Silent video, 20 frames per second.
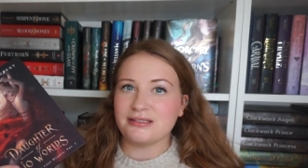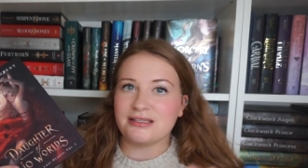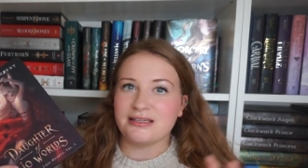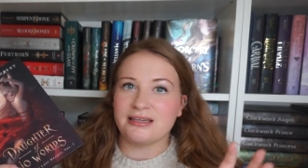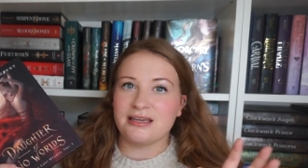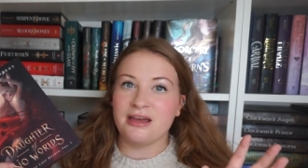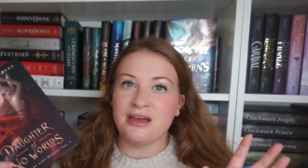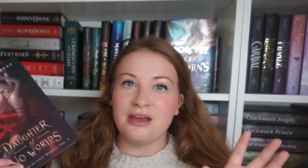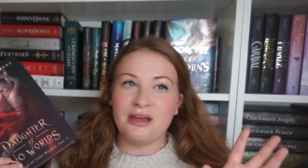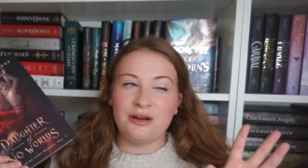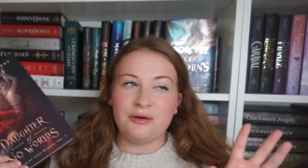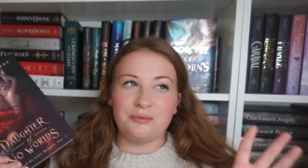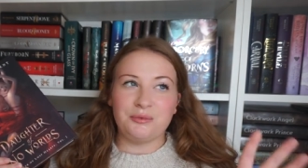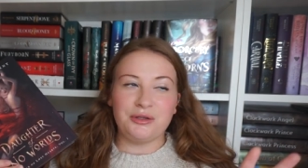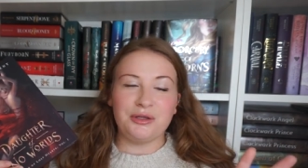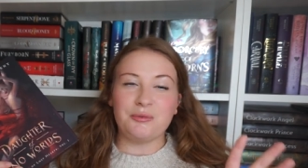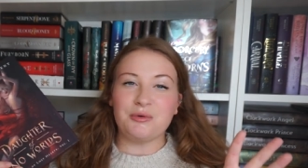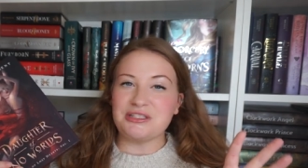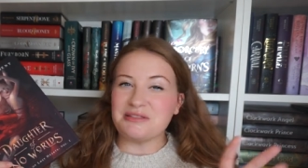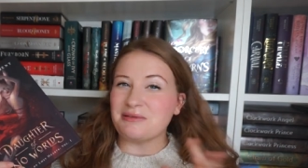He
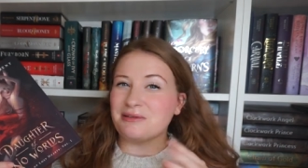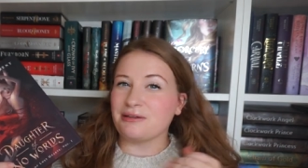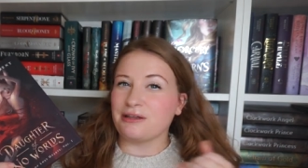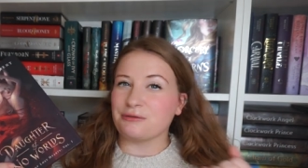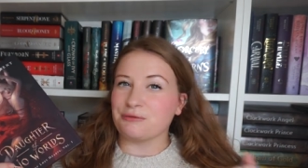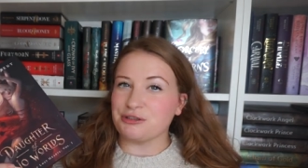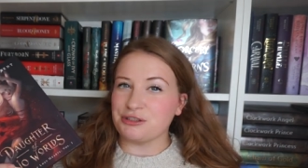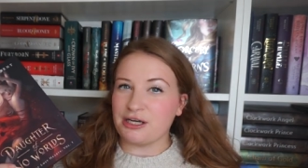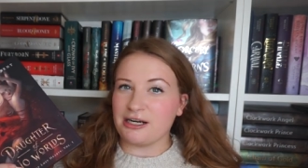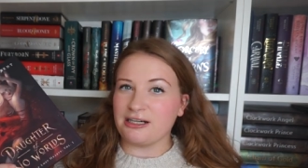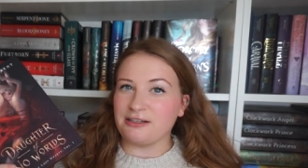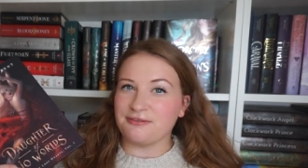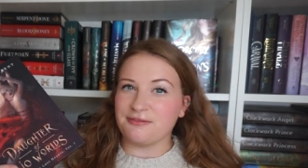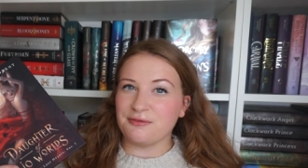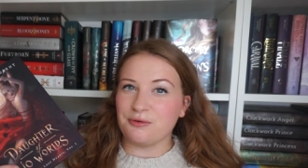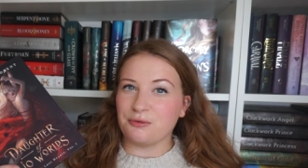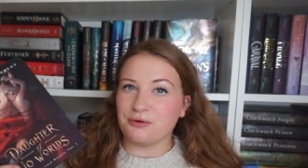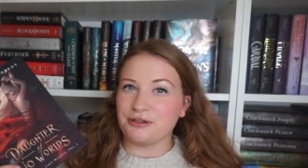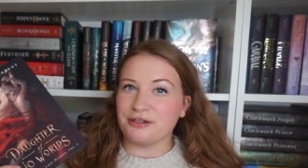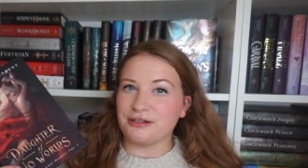really wants to be like retired from
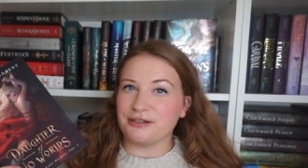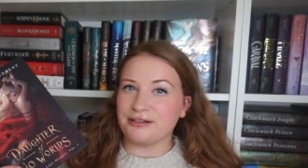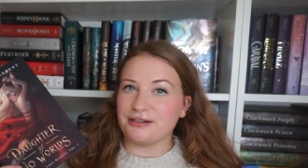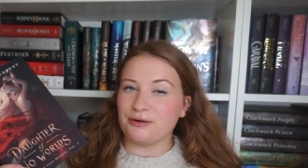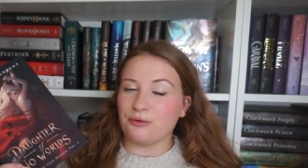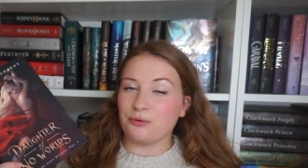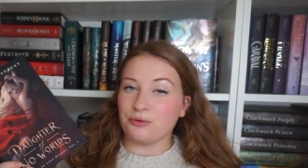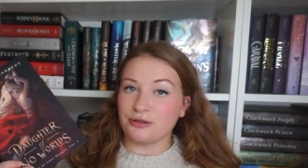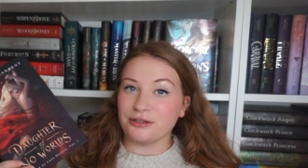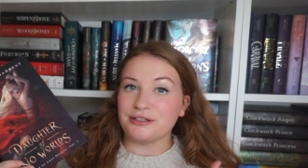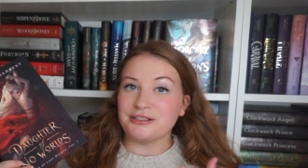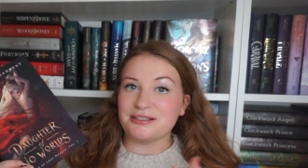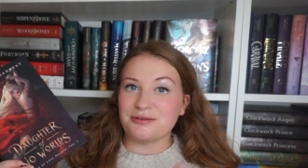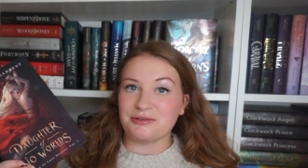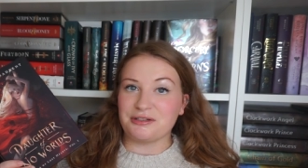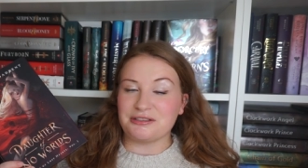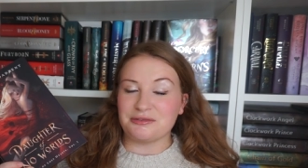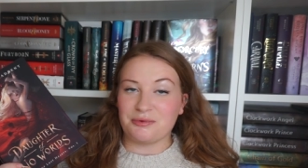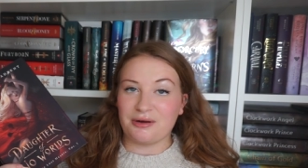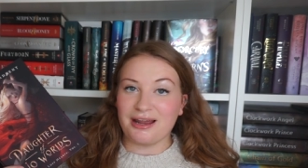the orders and
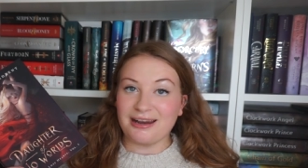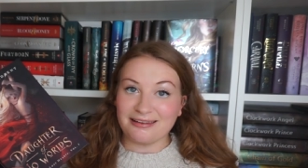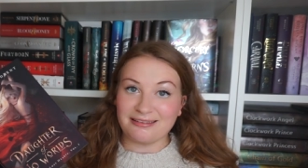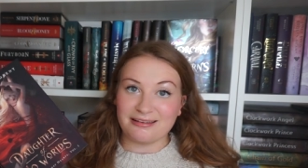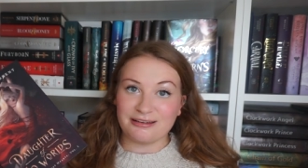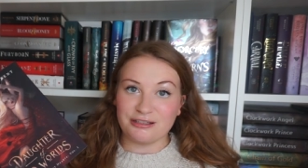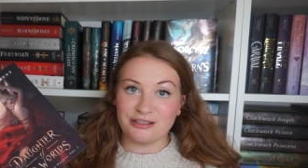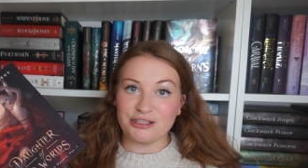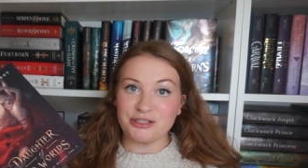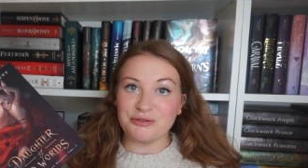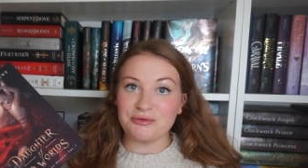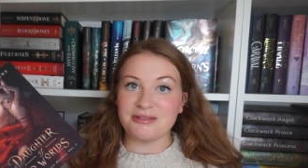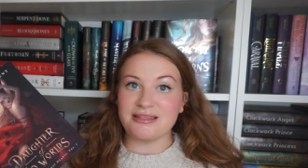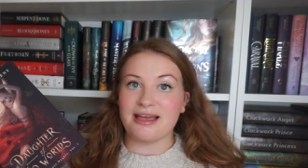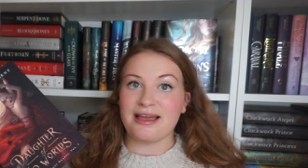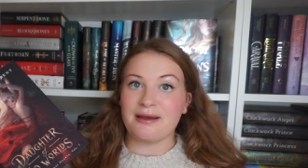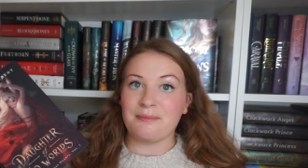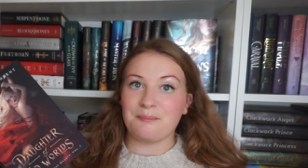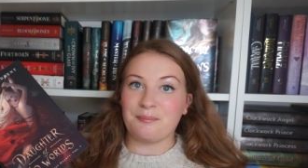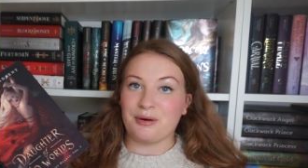doesn't want anything to do with
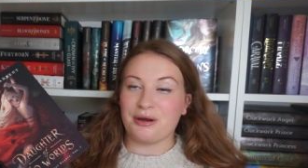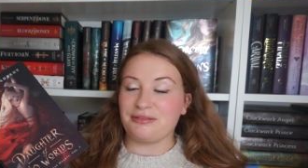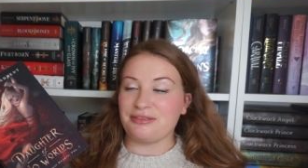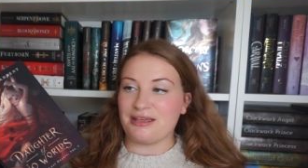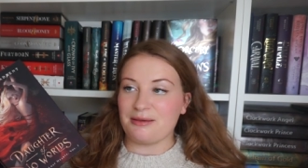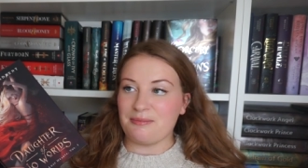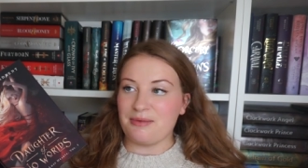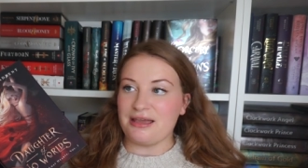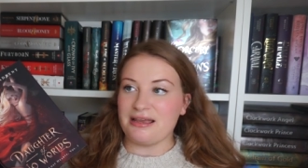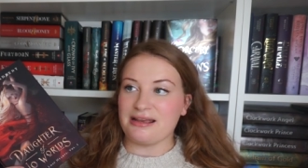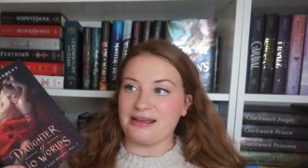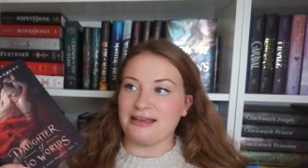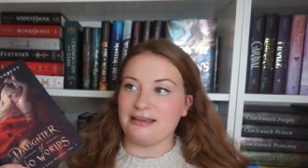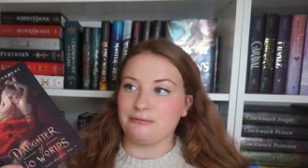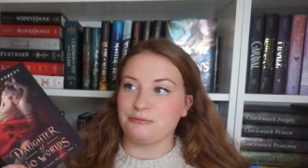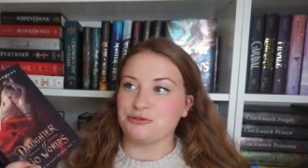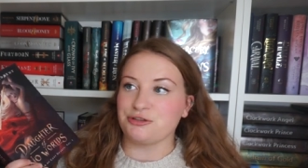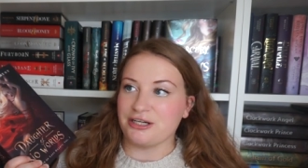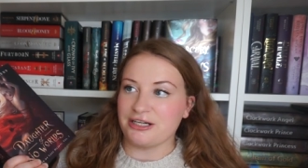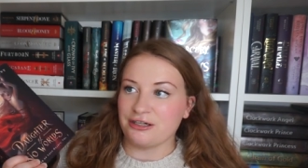them, but they make
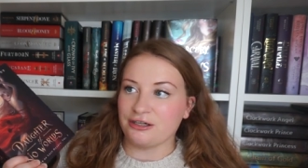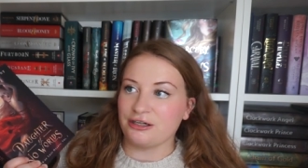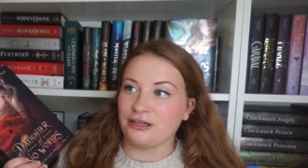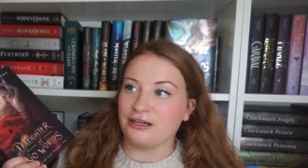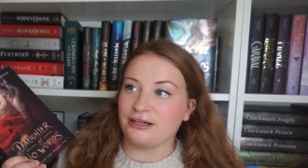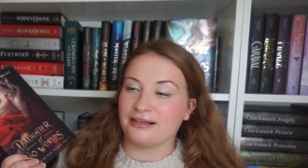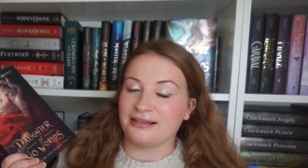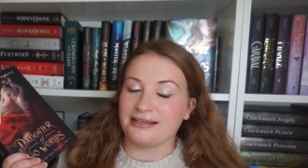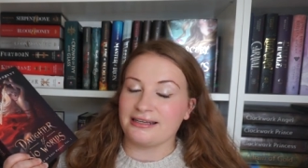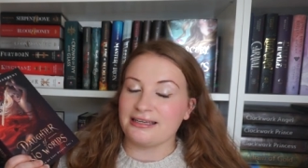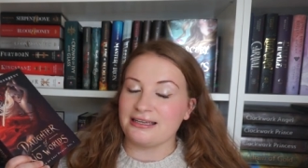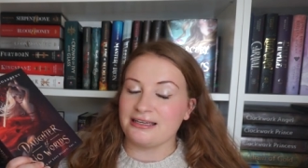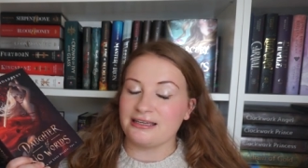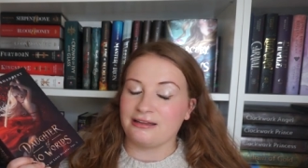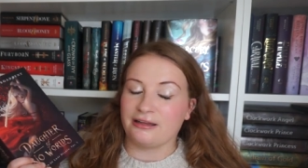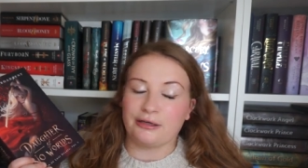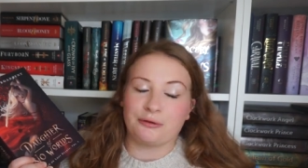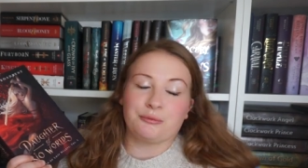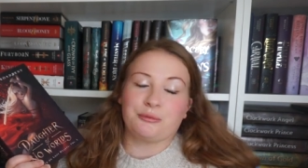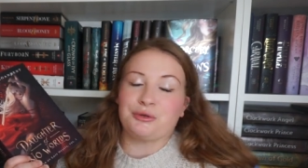him train her and he
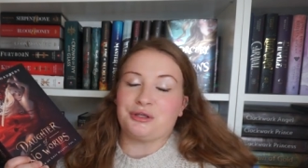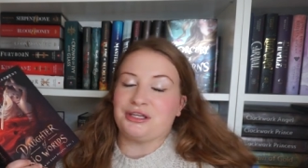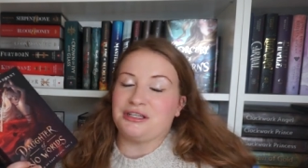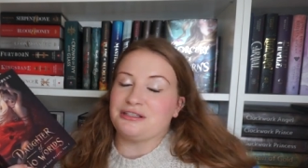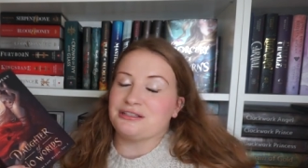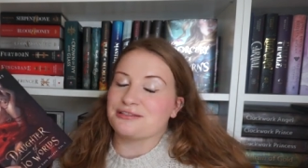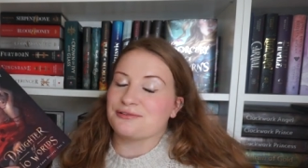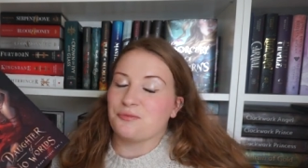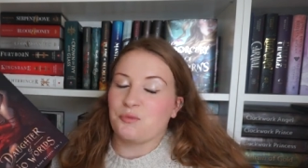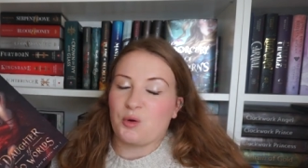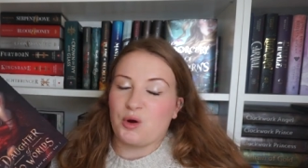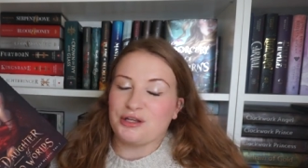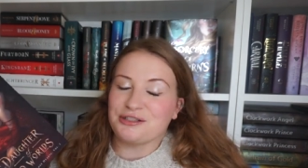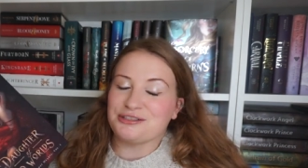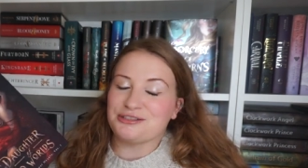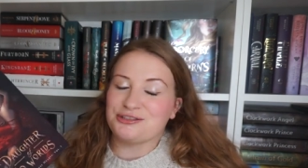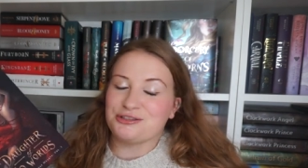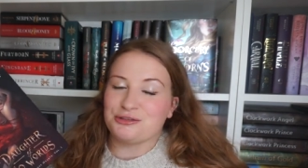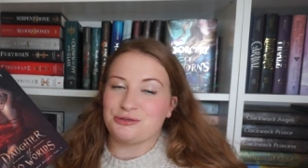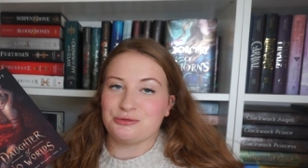like really doesn't
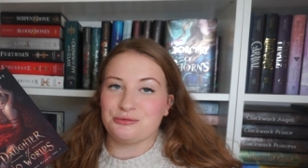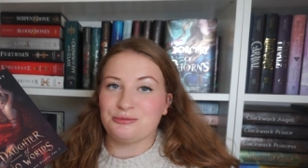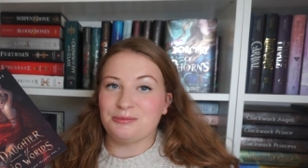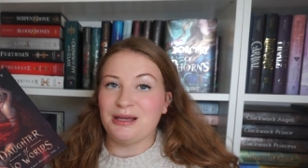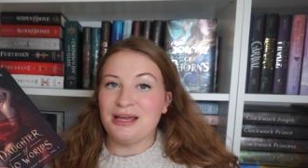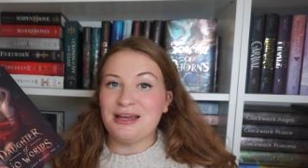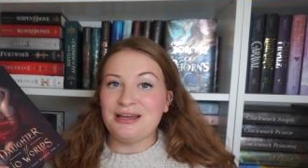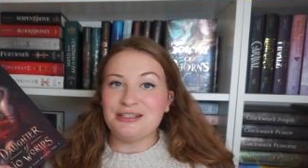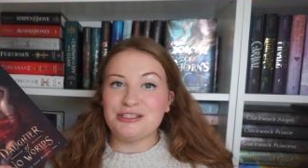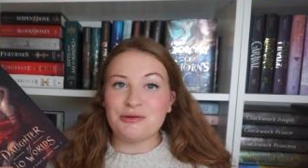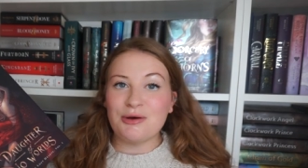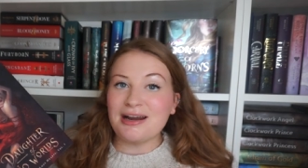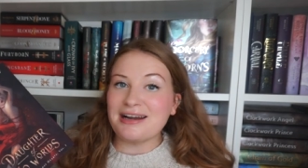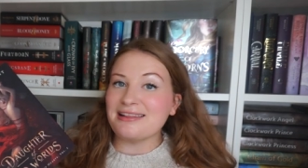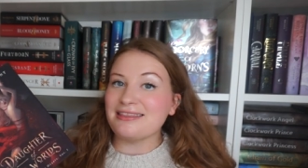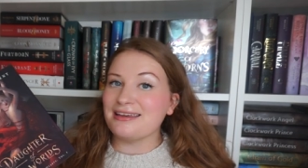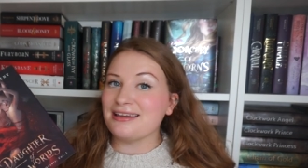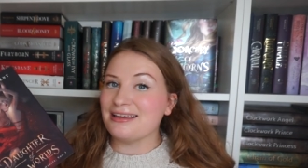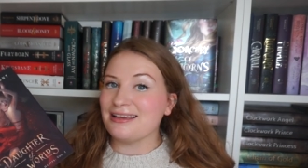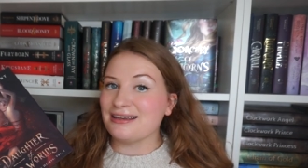want to do
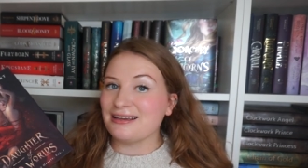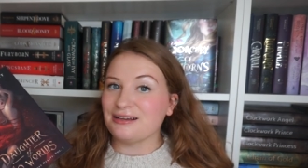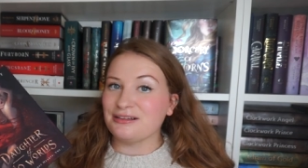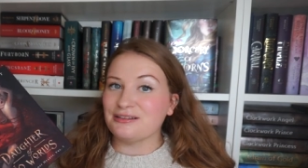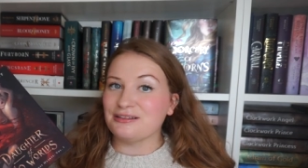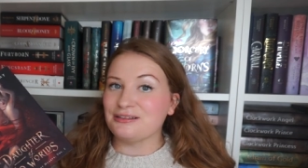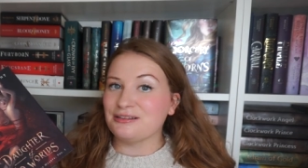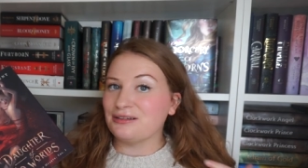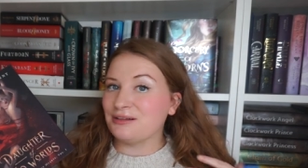anything